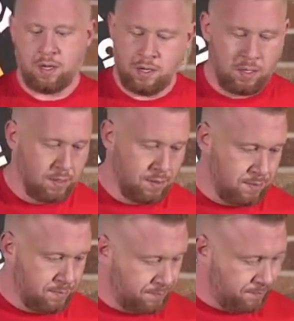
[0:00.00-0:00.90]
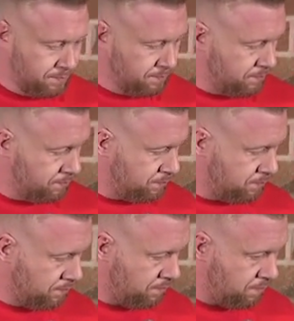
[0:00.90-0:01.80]

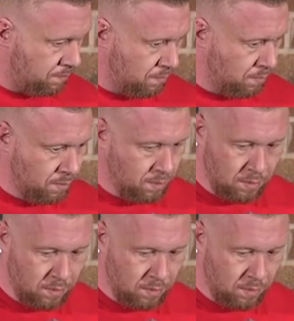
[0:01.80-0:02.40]
[no speech]